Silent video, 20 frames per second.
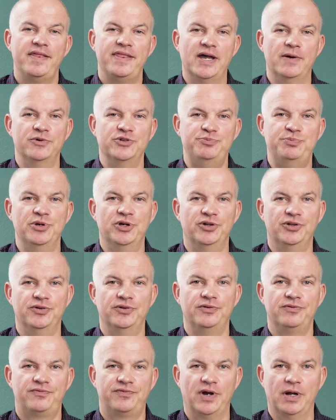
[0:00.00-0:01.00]
that was
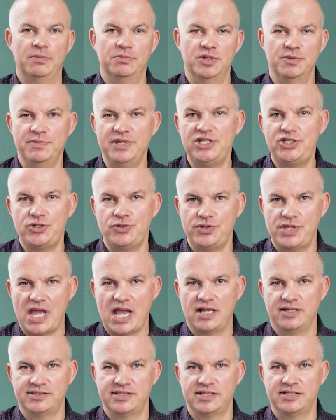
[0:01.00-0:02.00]
built from the
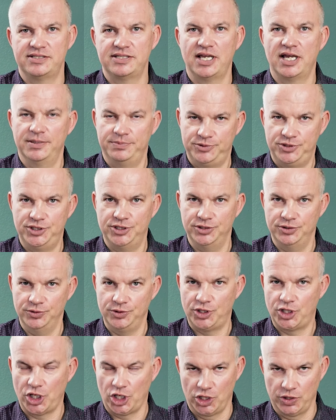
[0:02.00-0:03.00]
mid-2000s up to
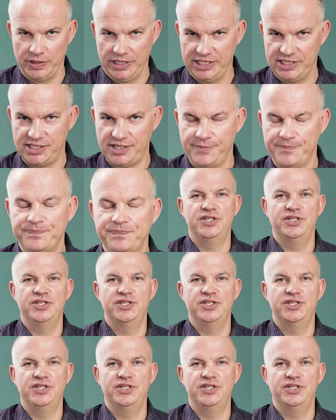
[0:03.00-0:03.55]
current.